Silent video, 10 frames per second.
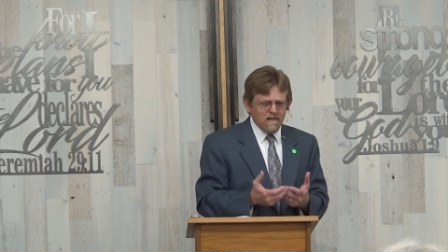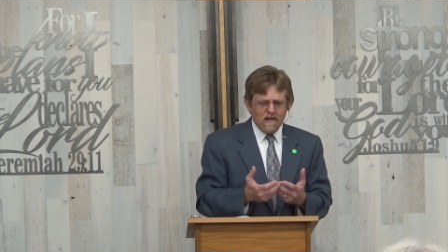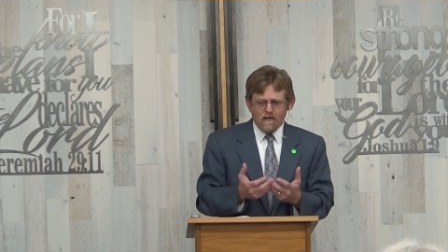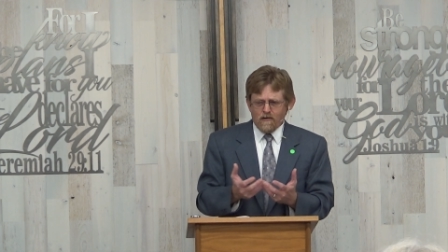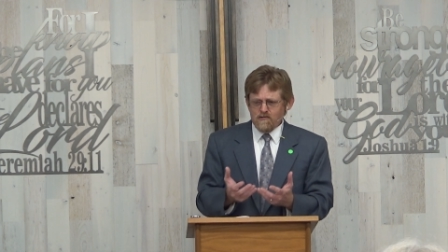
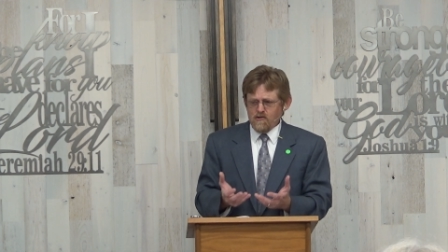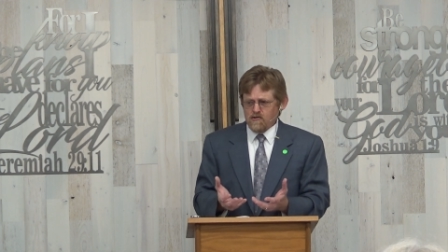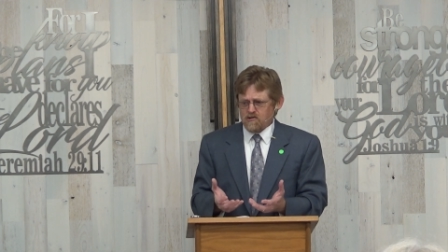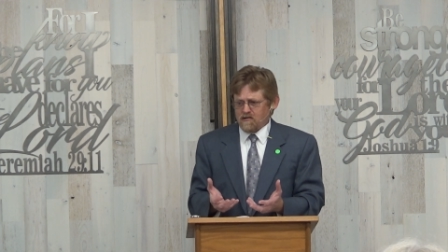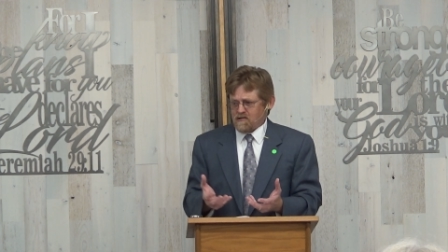They are
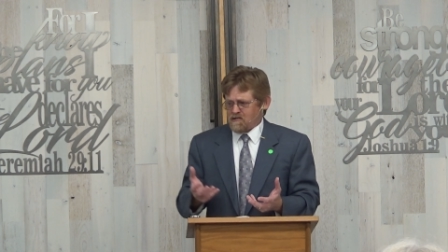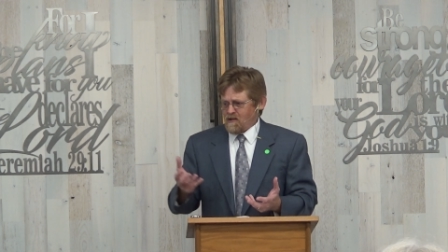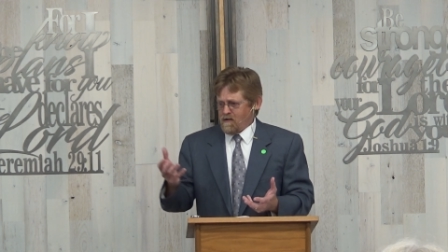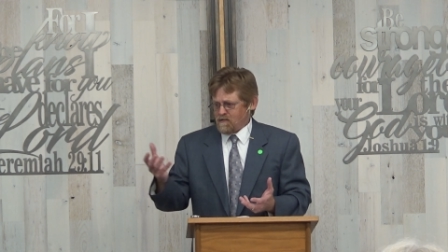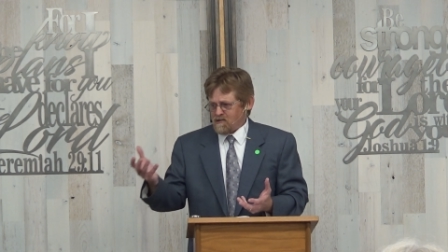useless.
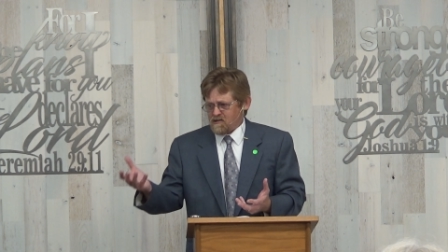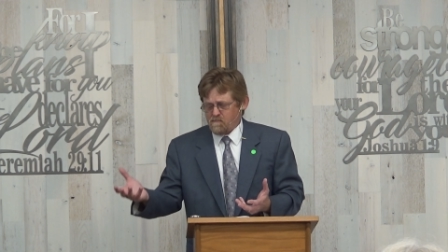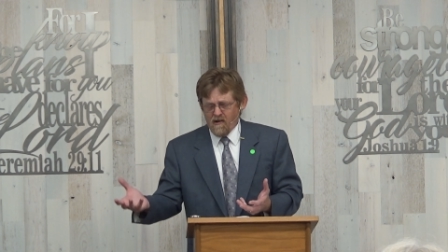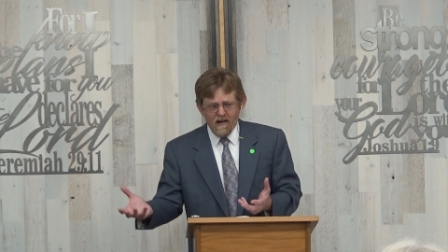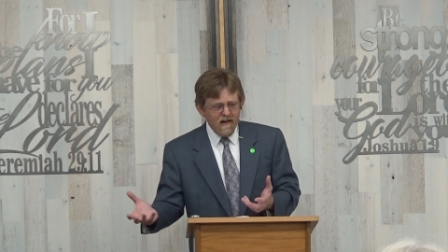They are
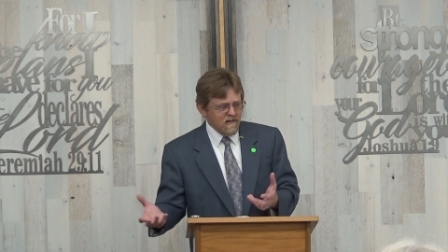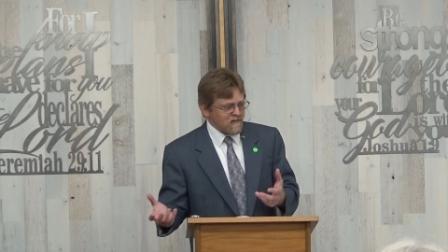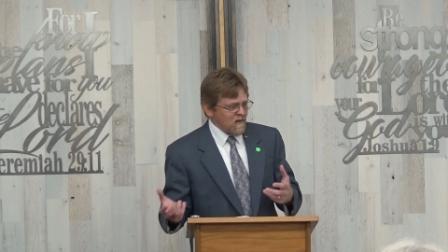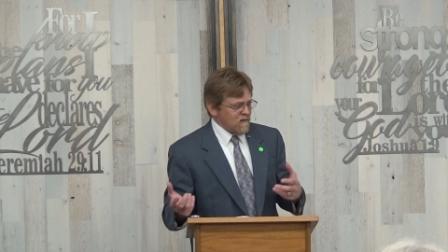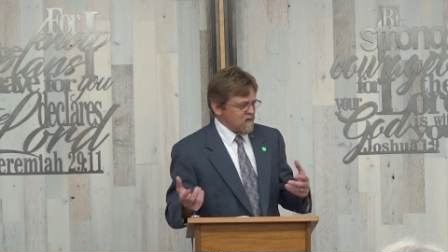
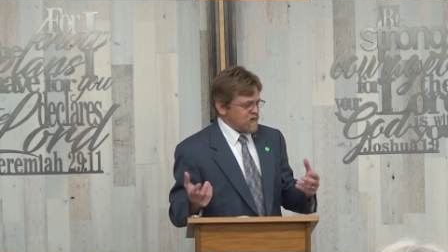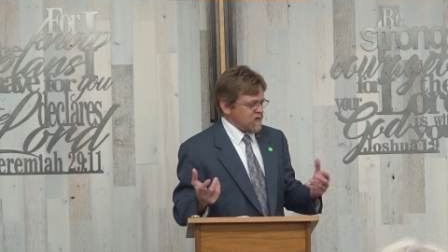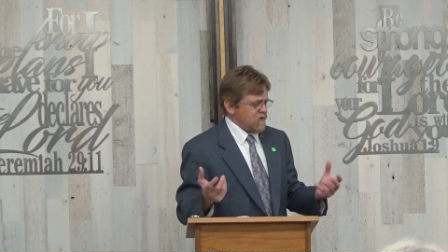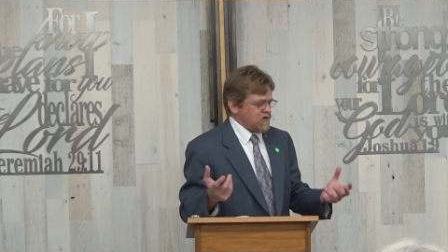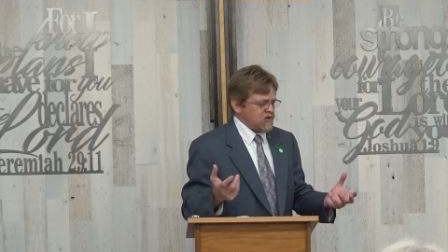despised. They are
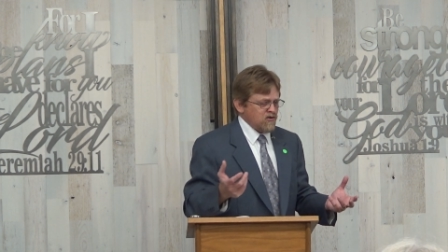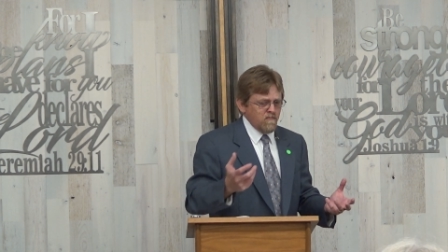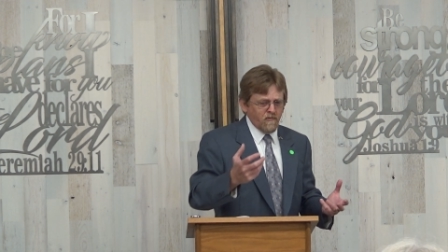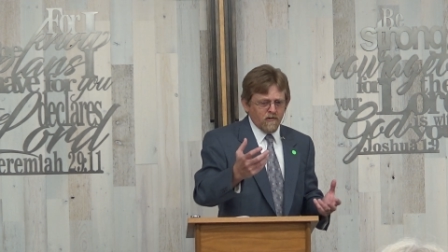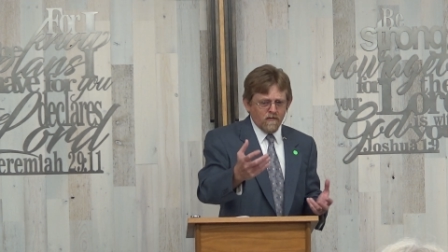considered
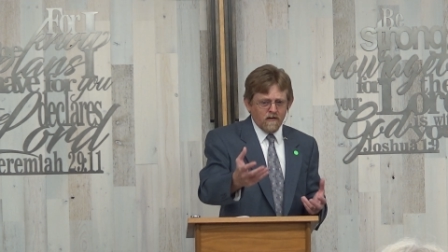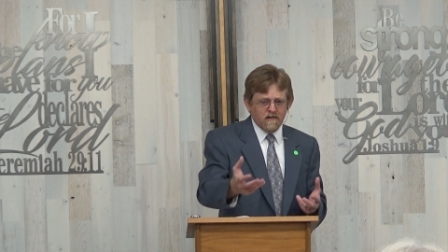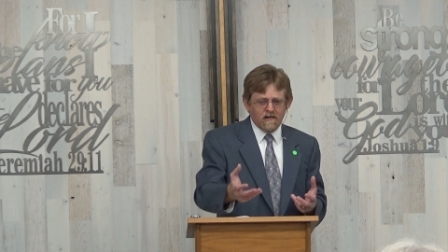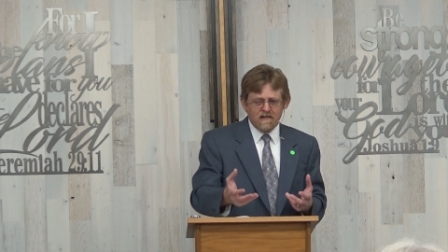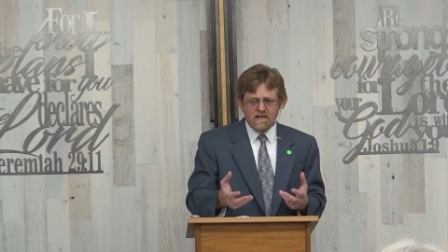stupid or
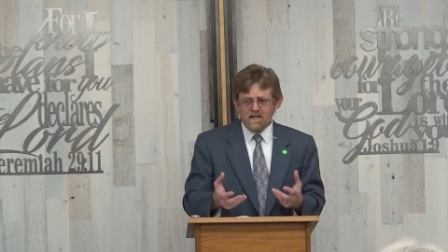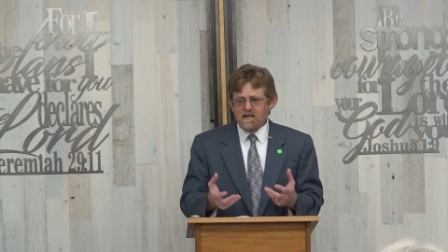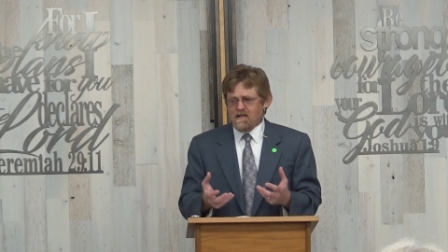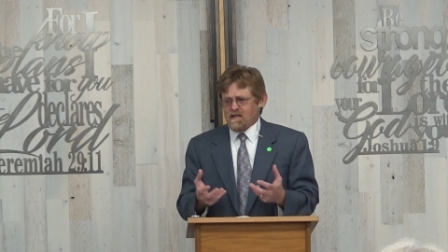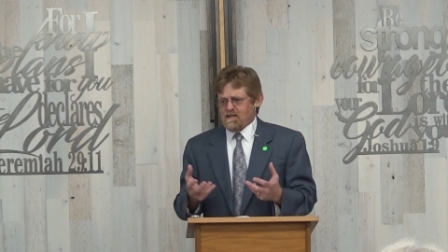
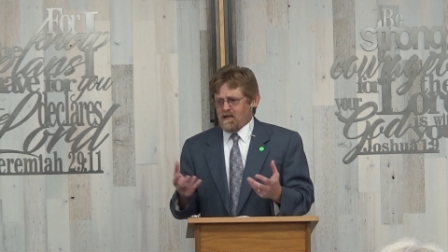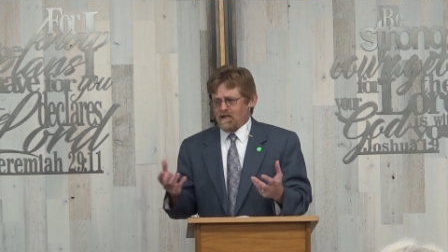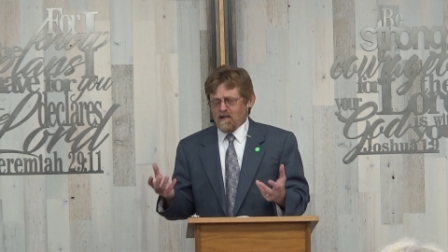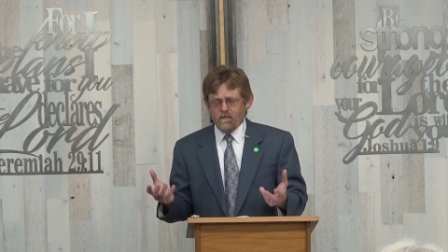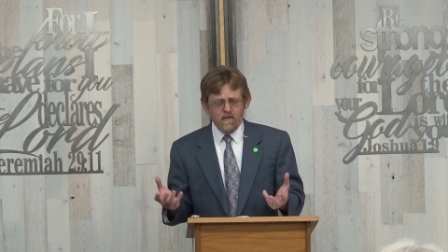unclean. They
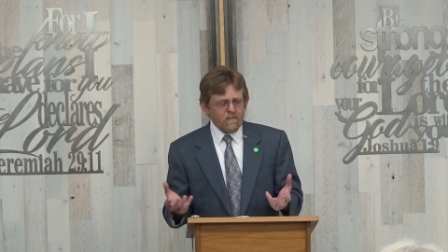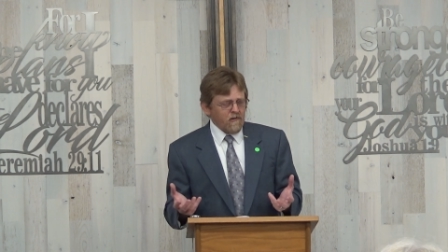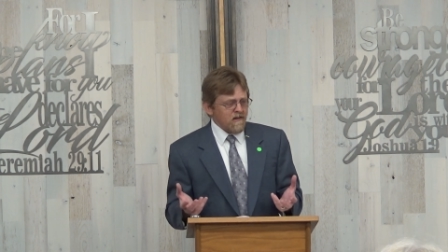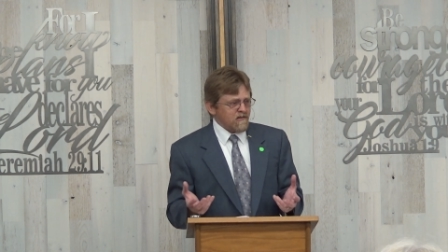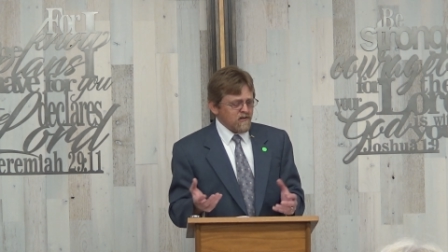live in
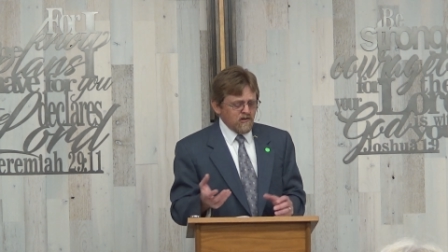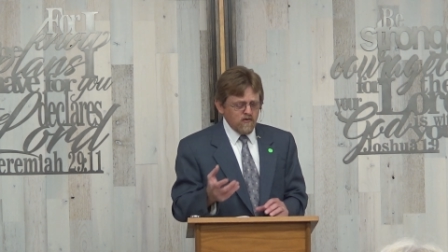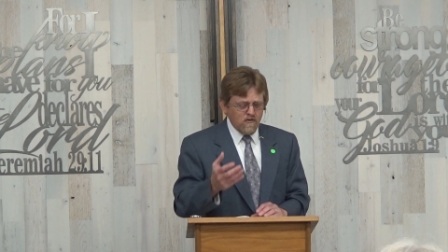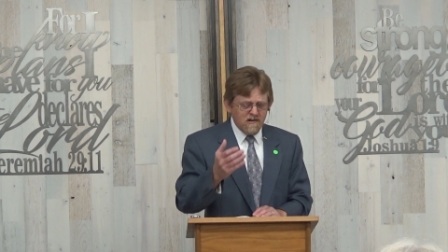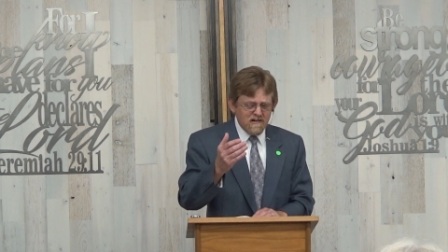places
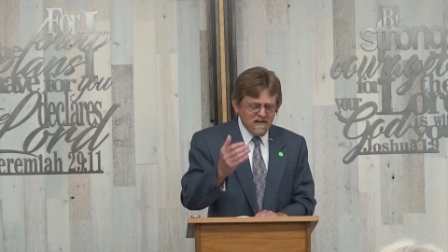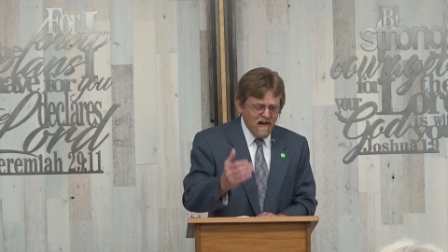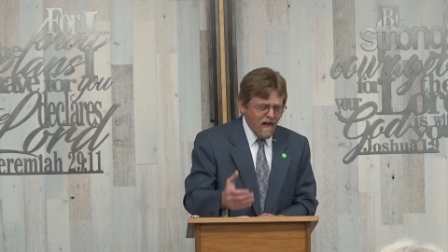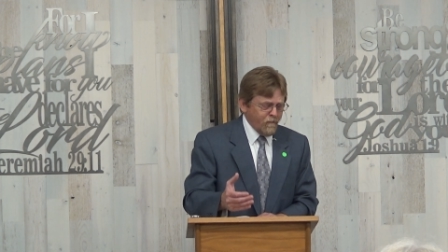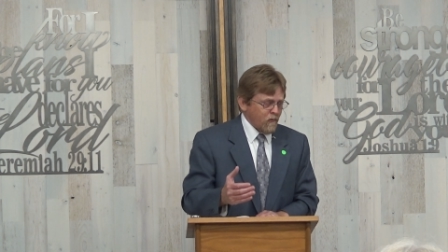you would
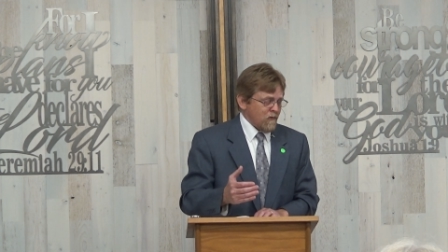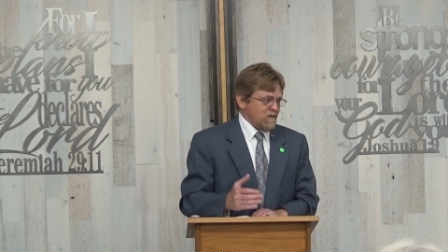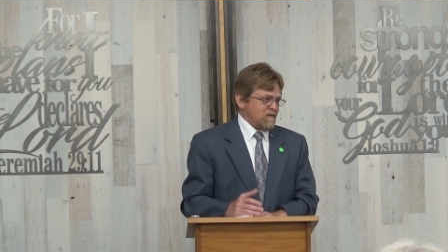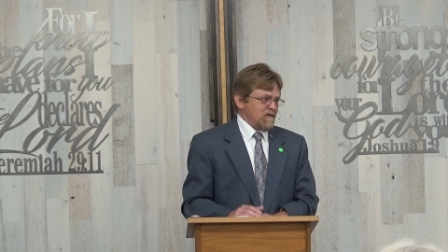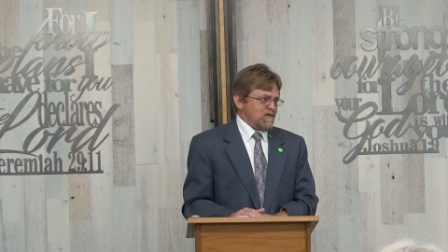never
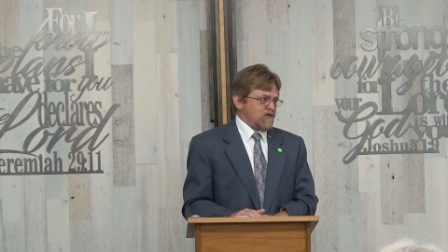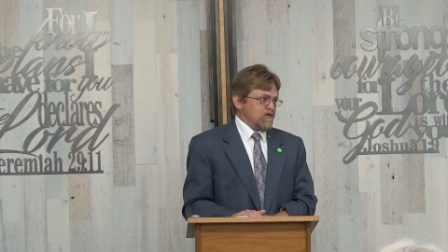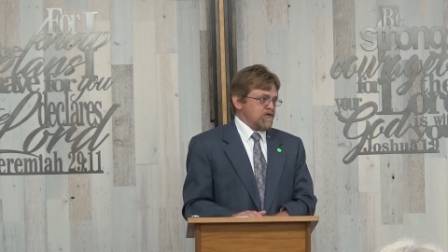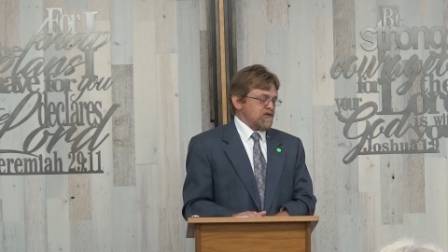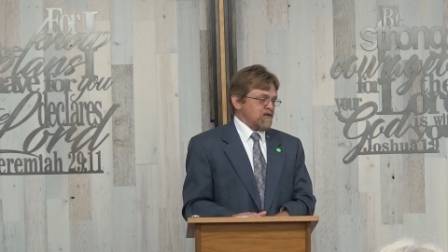
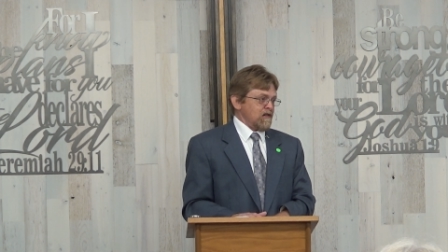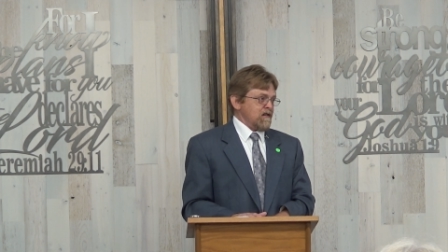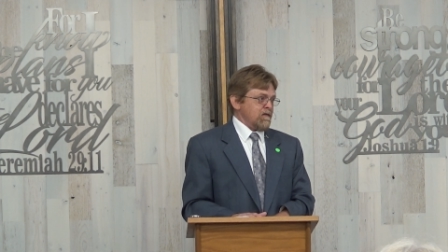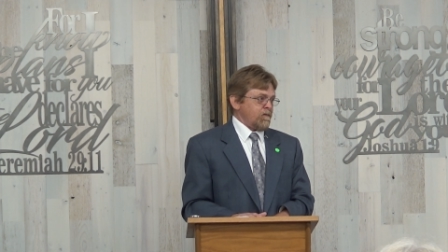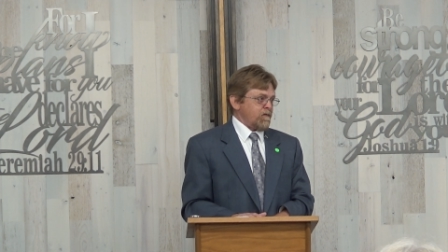choose to
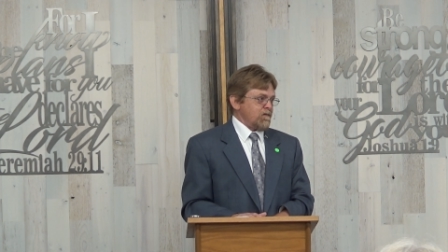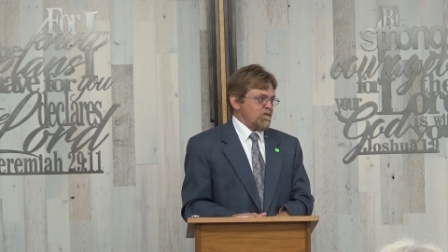live.